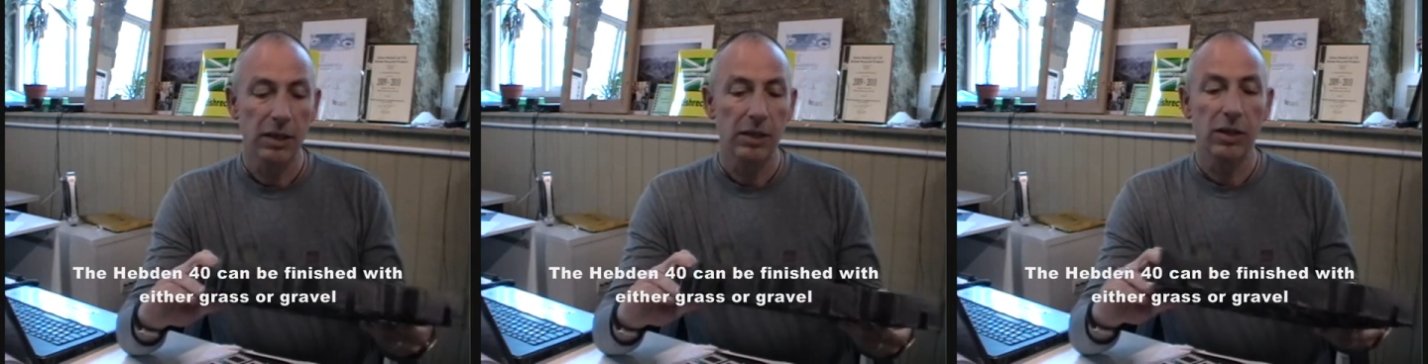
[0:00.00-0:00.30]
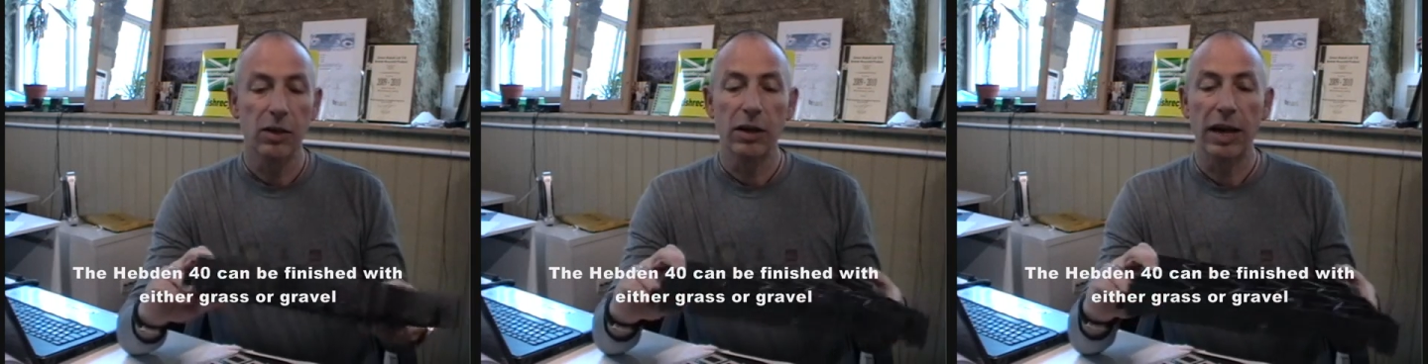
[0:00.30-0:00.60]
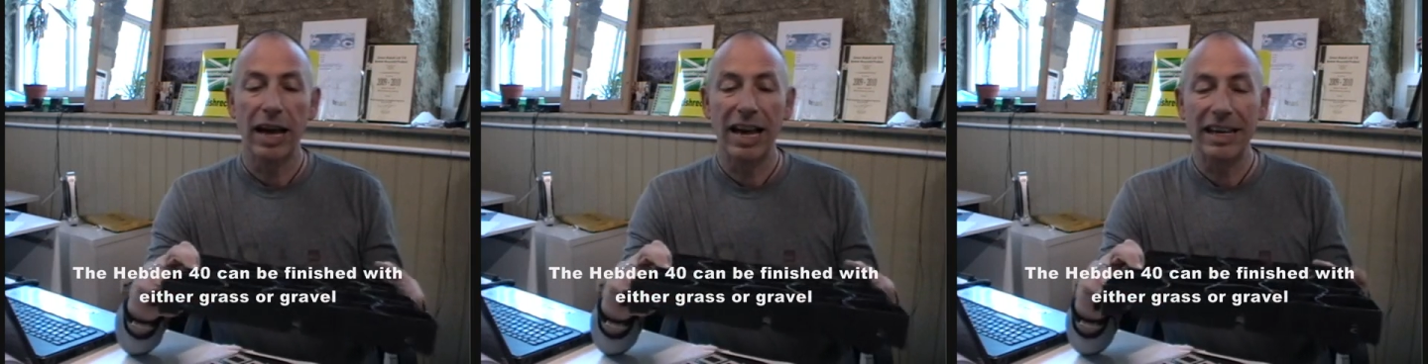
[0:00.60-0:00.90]
So,
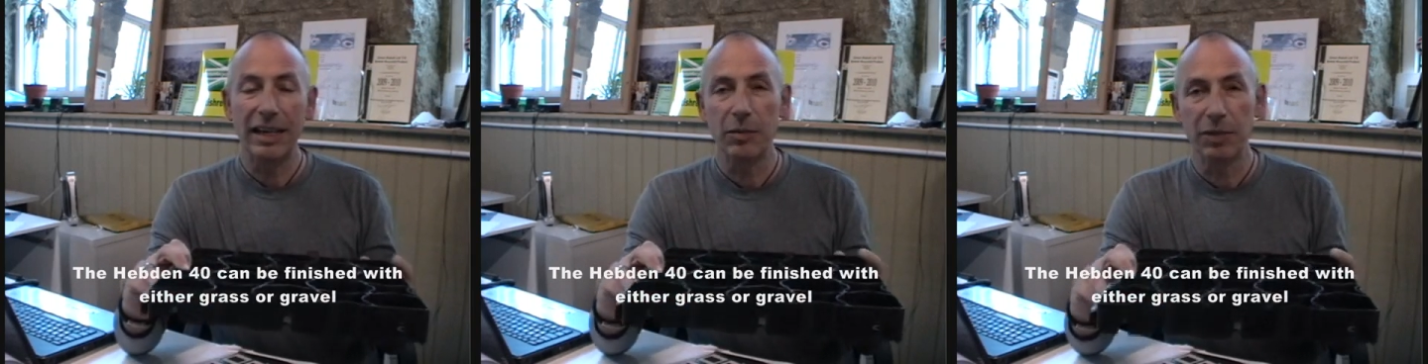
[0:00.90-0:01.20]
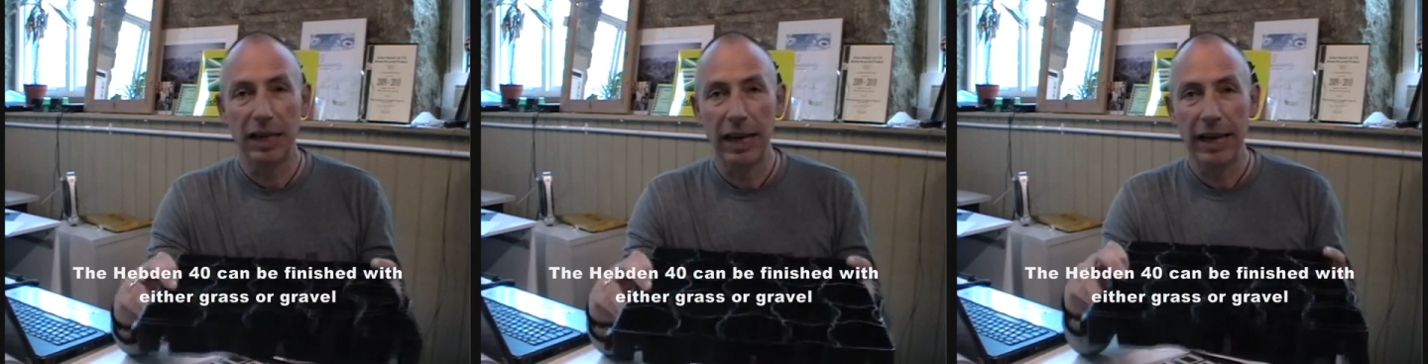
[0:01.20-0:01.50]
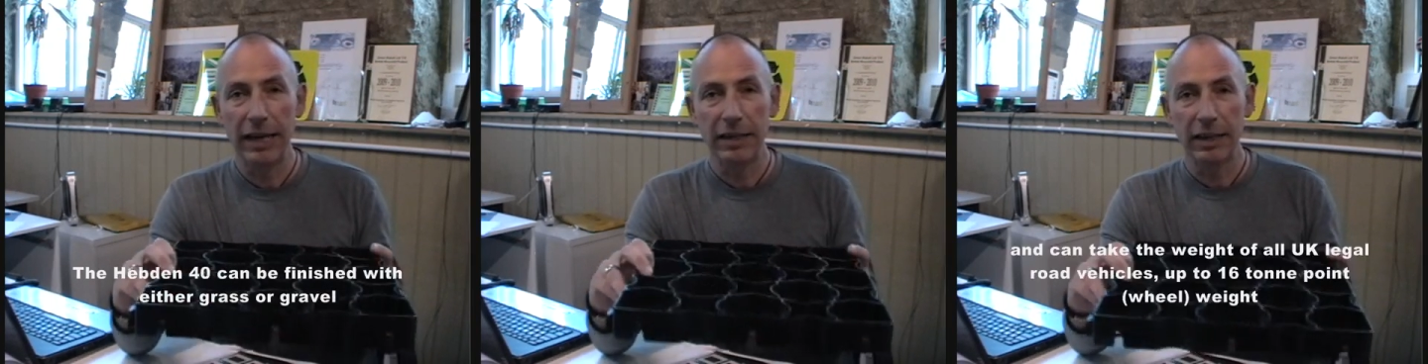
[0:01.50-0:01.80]
and it can be
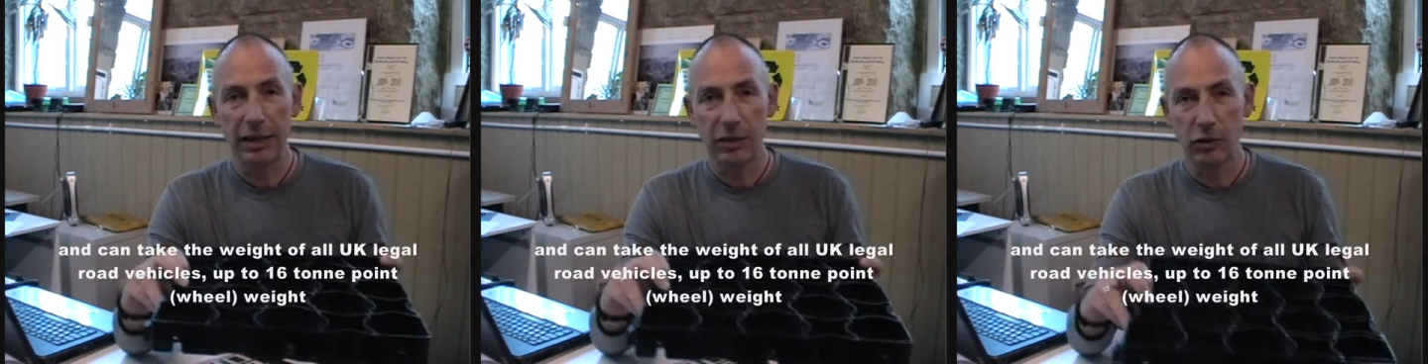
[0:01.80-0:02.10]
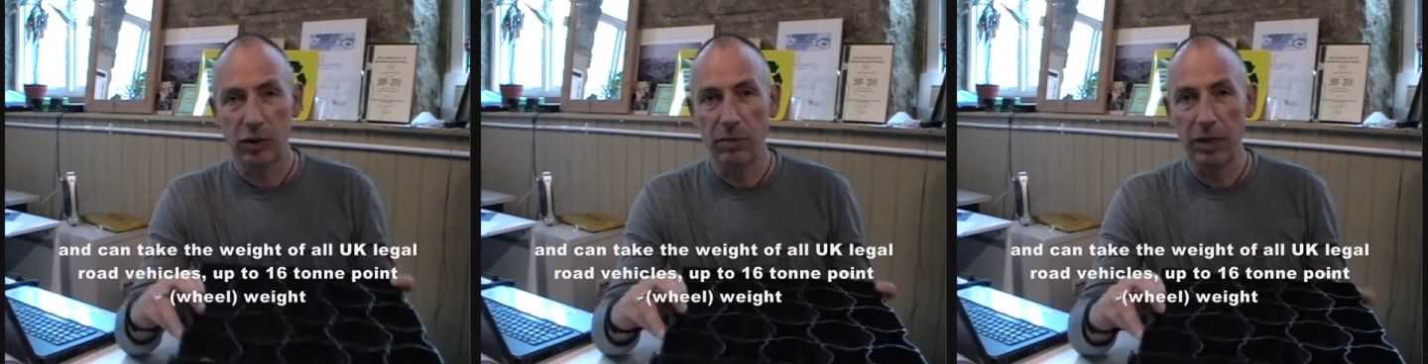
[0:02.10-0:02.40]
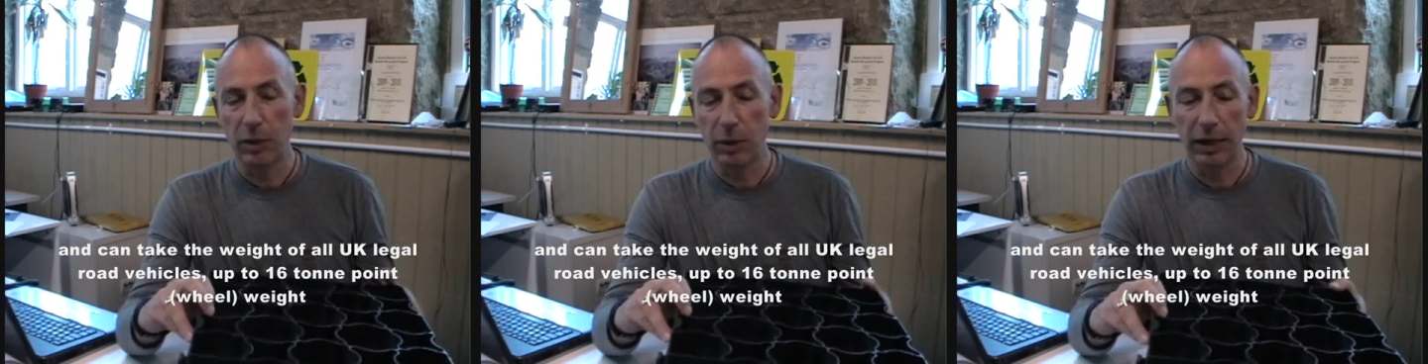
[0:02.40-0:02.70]
laid
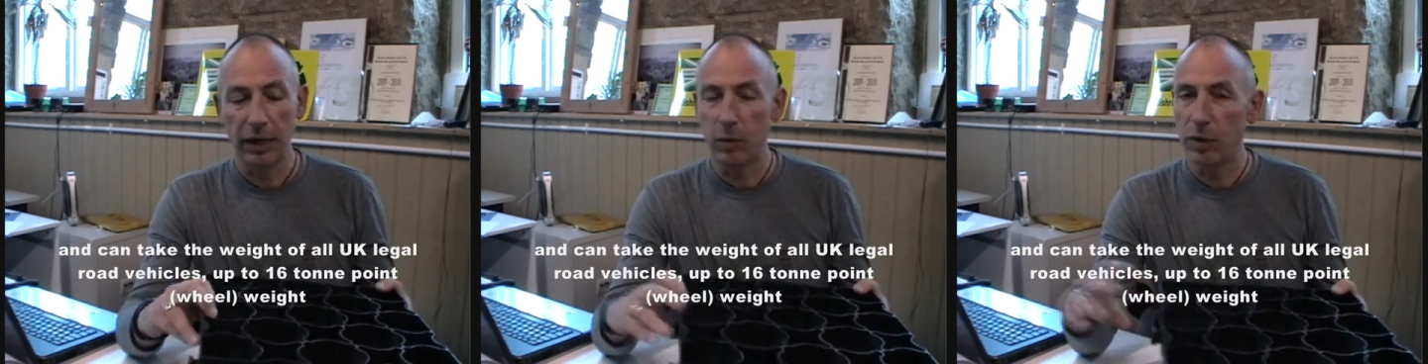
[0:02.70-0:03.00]
extremely quickly.